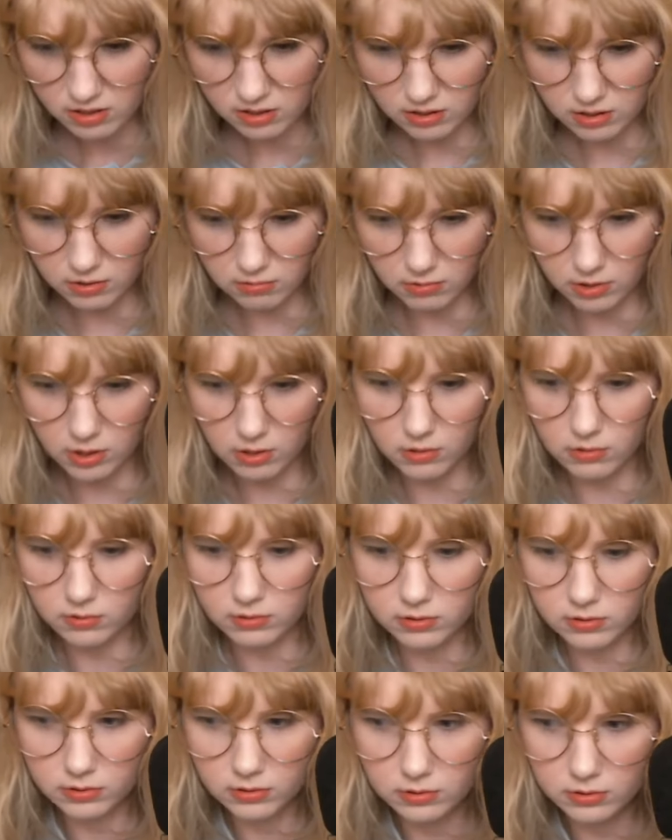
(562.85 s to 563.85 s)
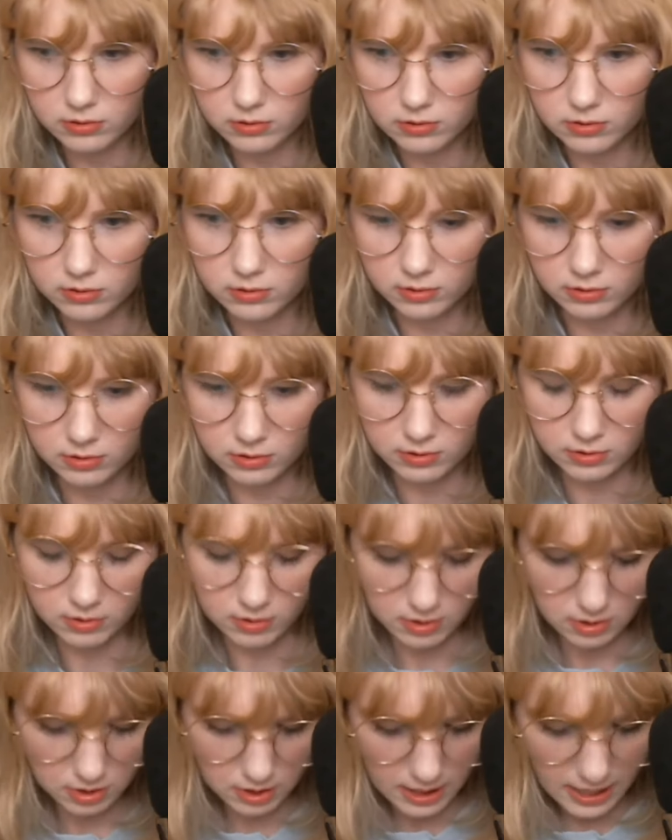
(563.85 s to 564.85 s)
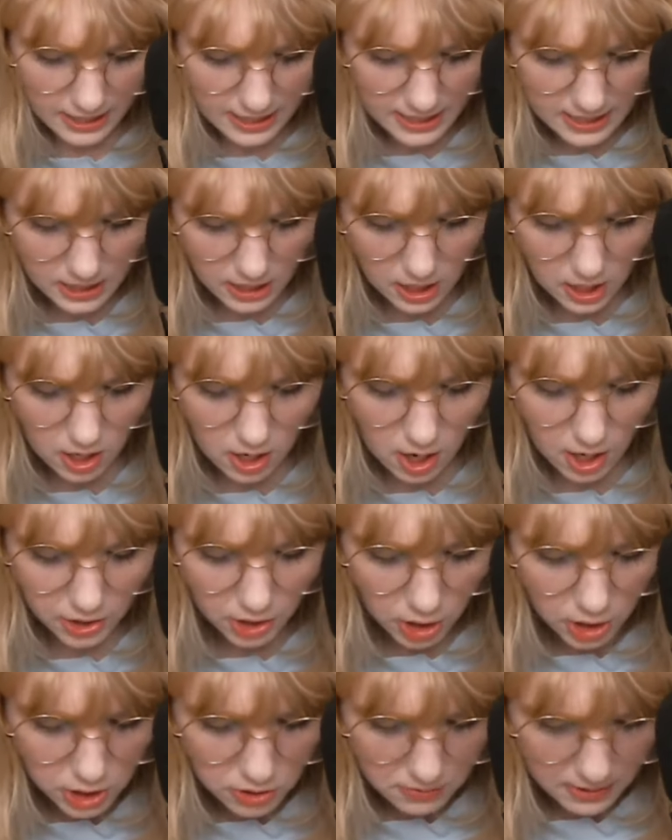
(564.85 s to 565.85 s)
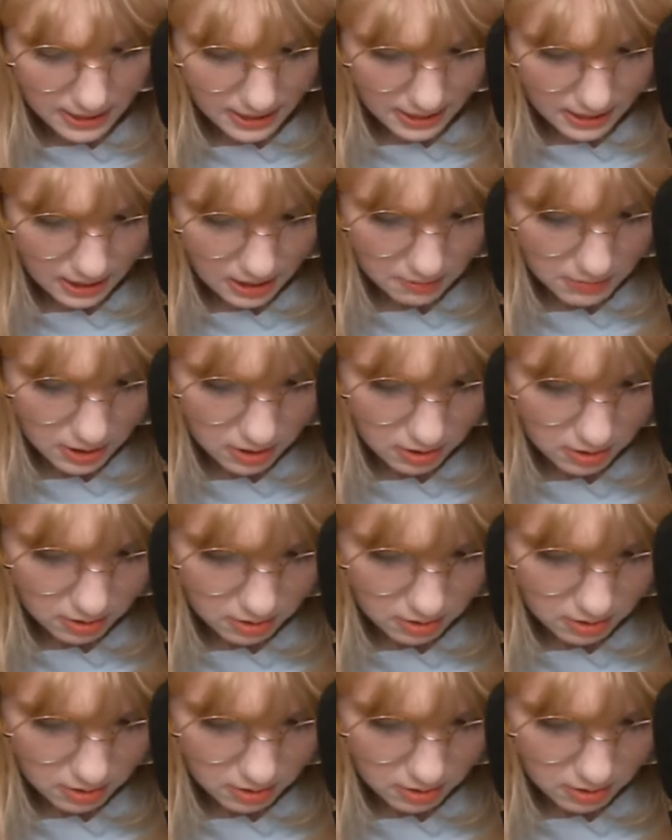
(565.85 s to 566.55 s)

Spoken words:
Oh no. I need another. Are you kidding me?